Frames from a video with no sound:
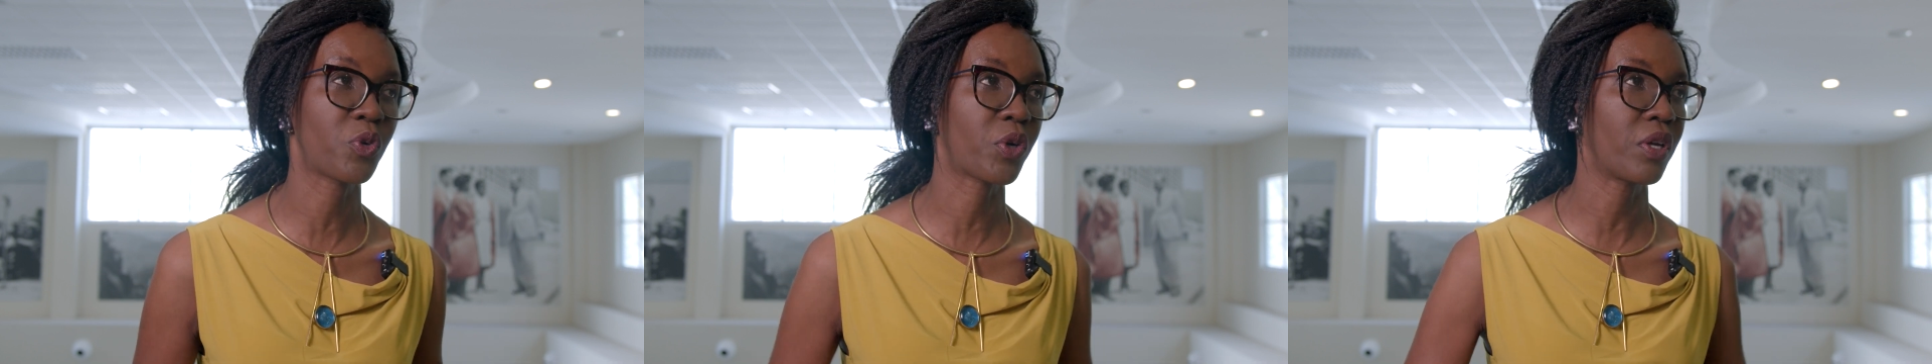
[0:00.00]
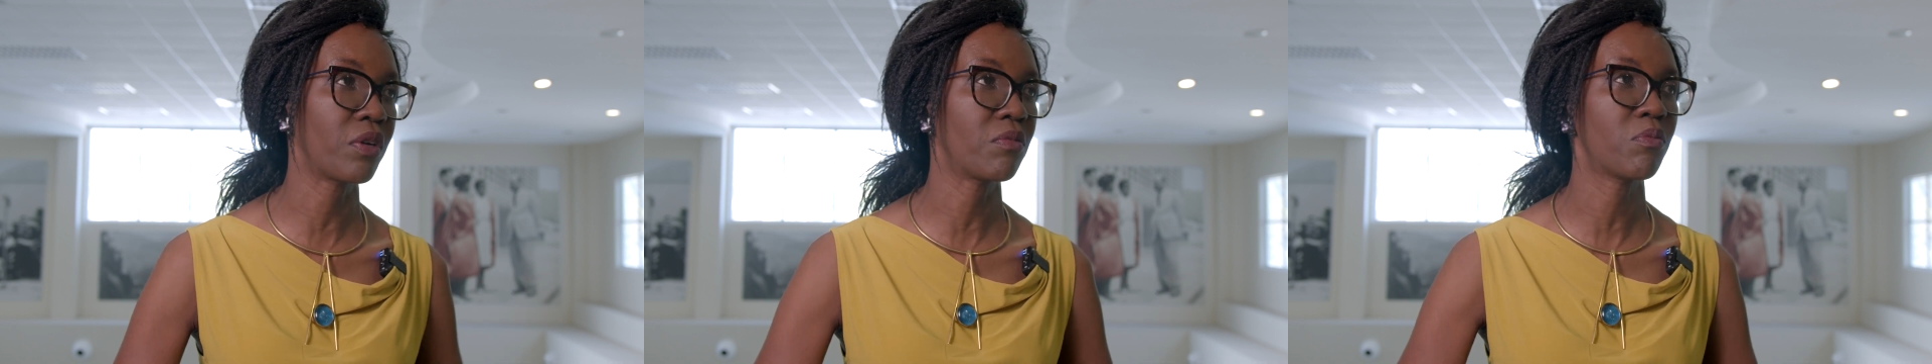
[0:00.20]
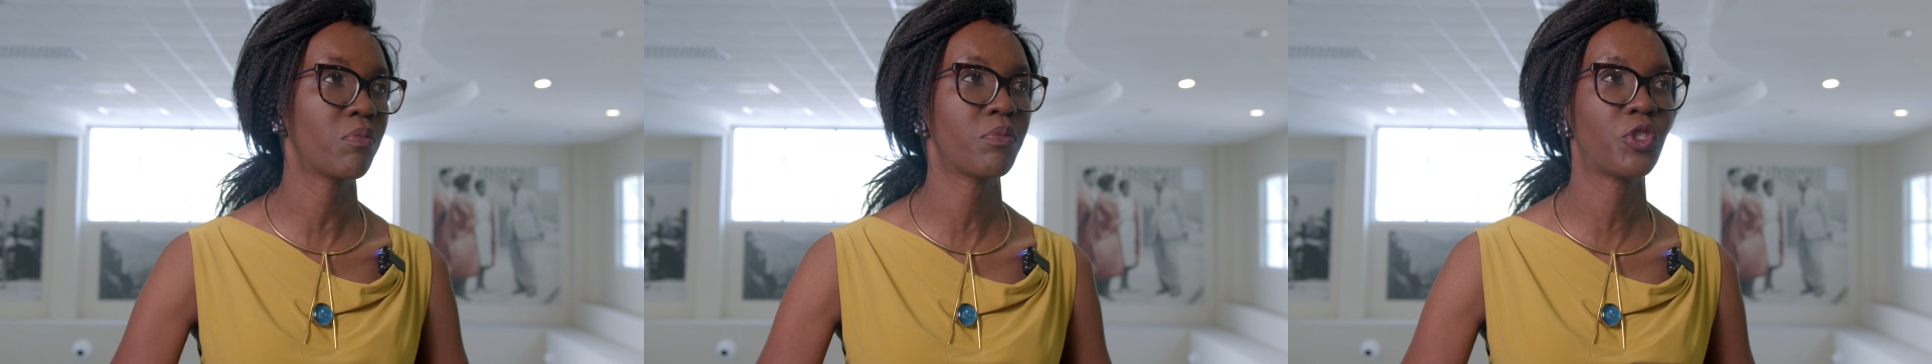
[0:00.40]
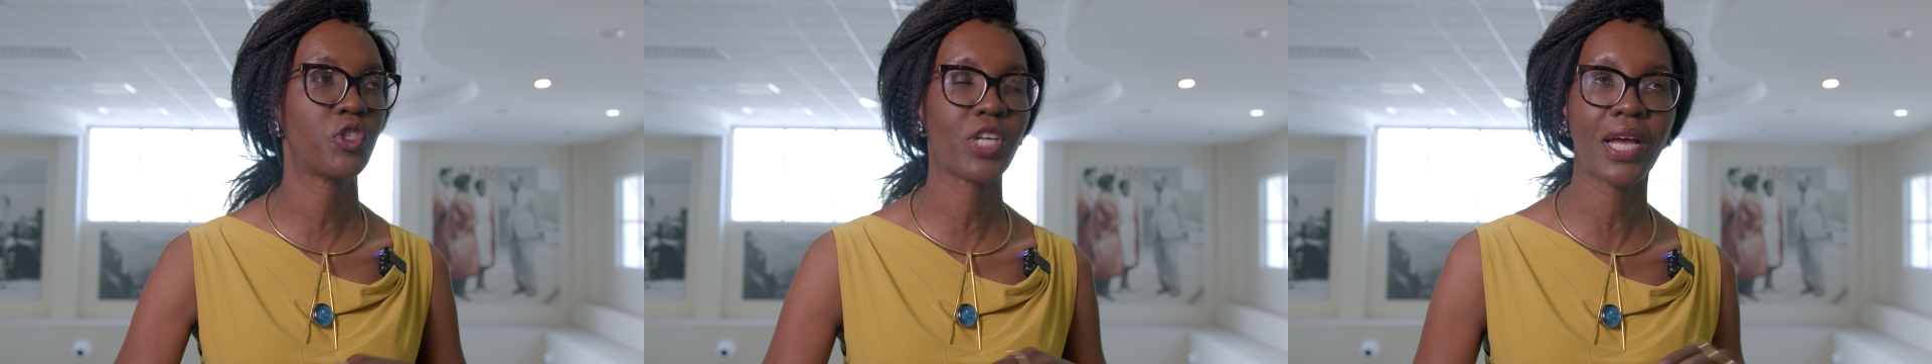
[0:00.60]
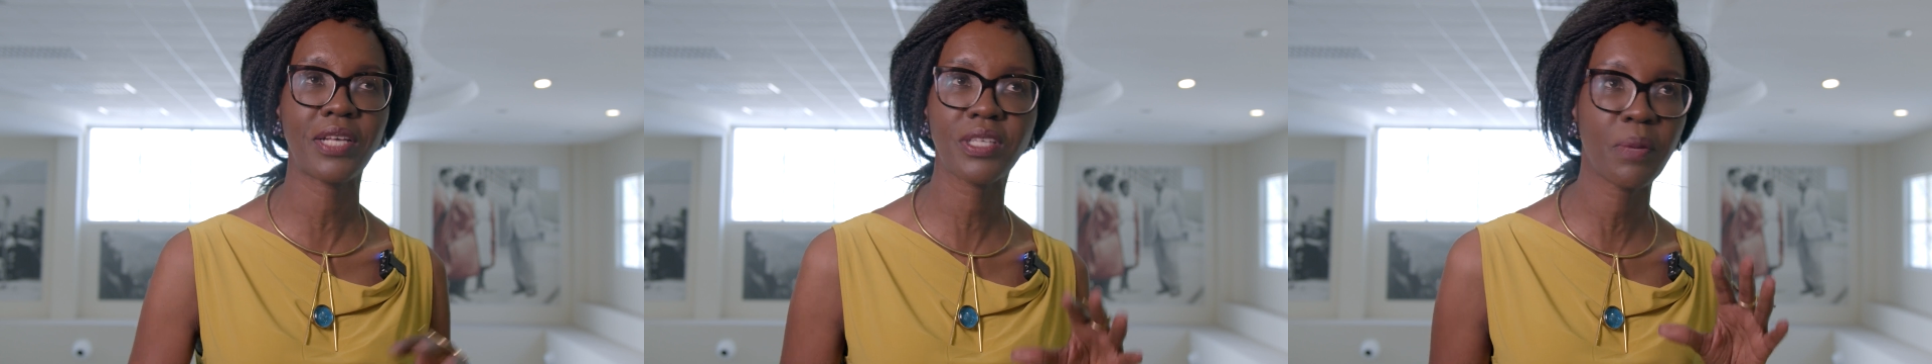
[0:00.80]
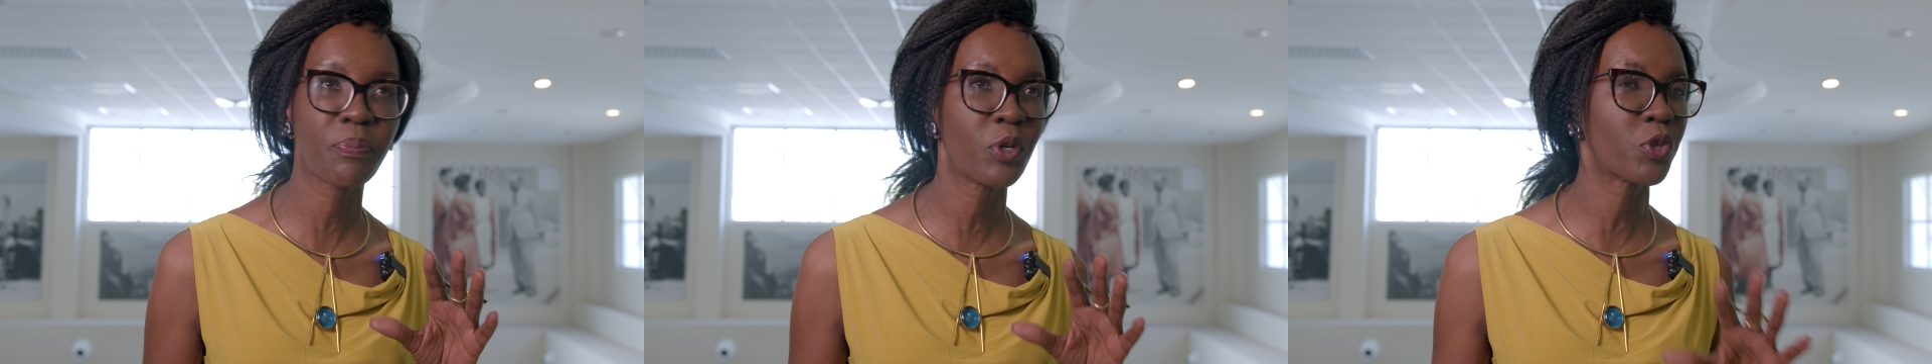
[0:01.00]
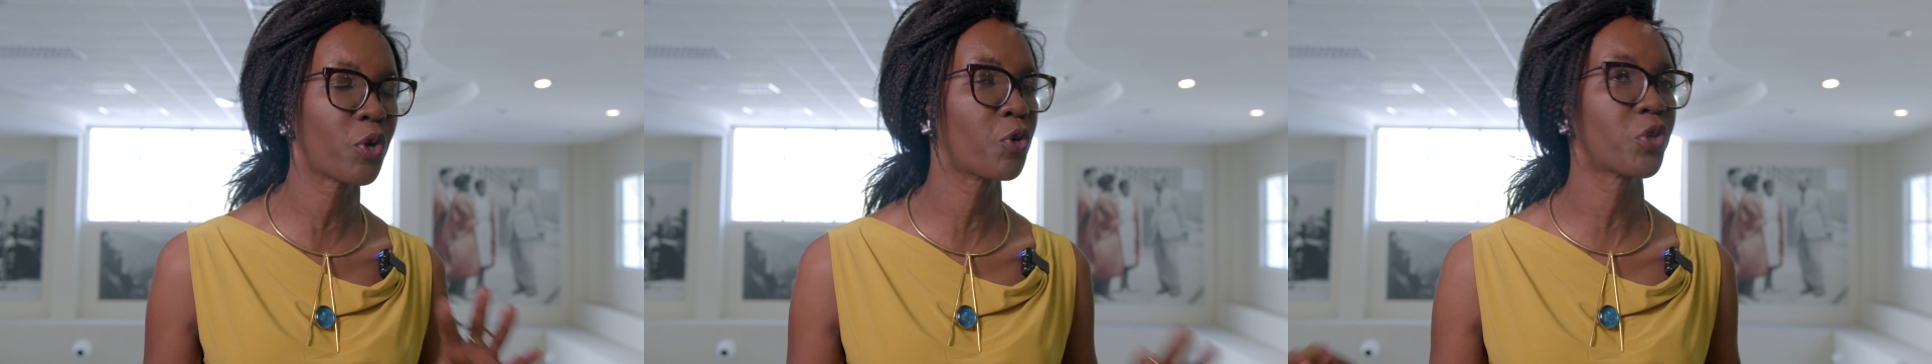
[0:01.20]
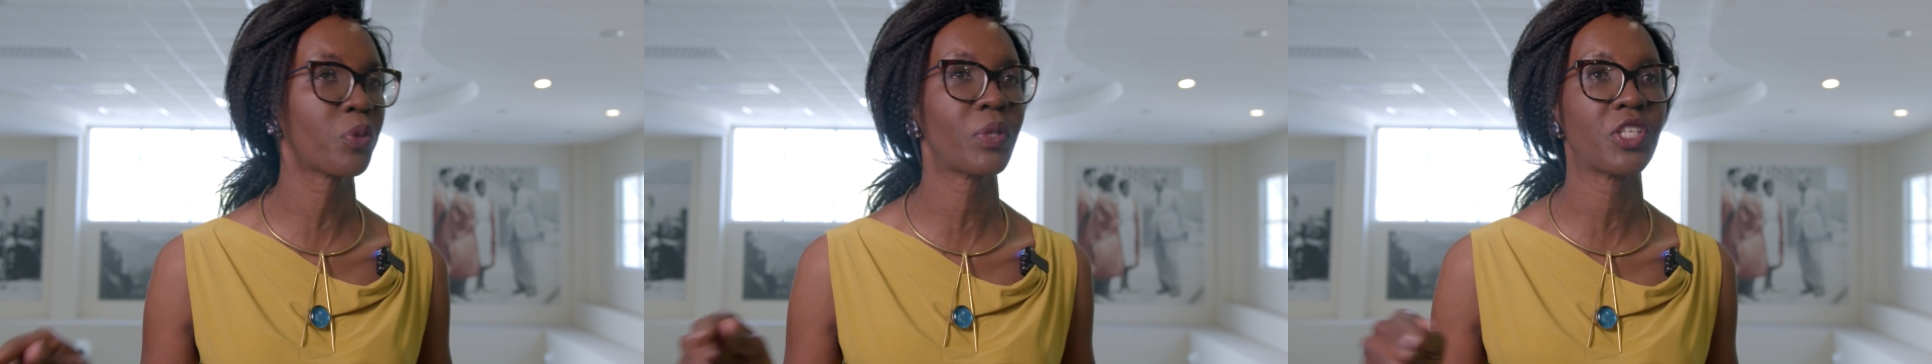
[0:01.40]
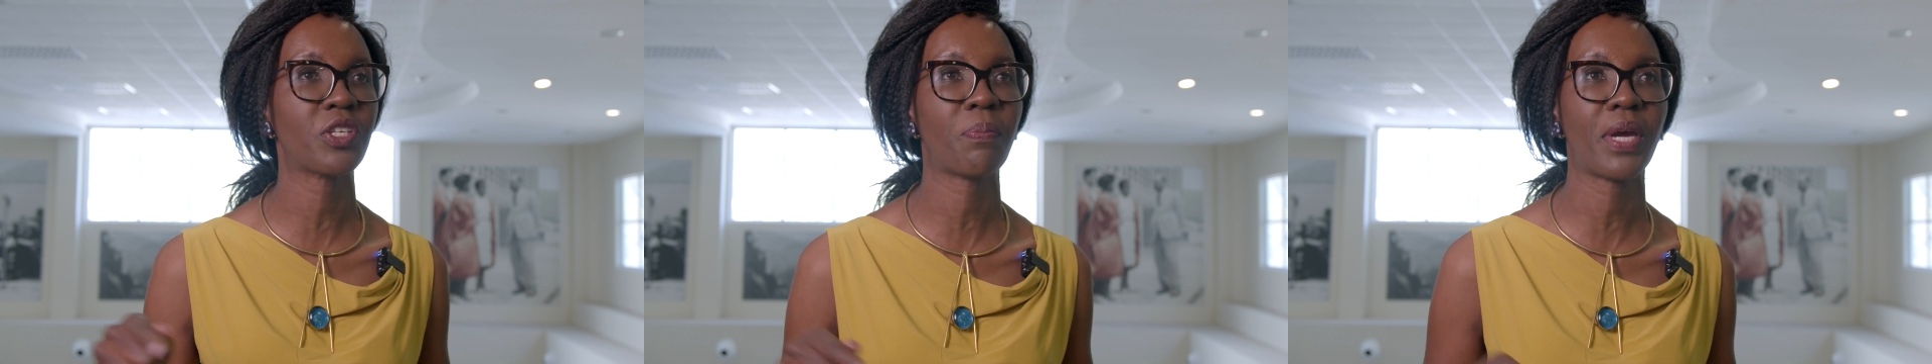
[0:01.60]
You can jazz up your social media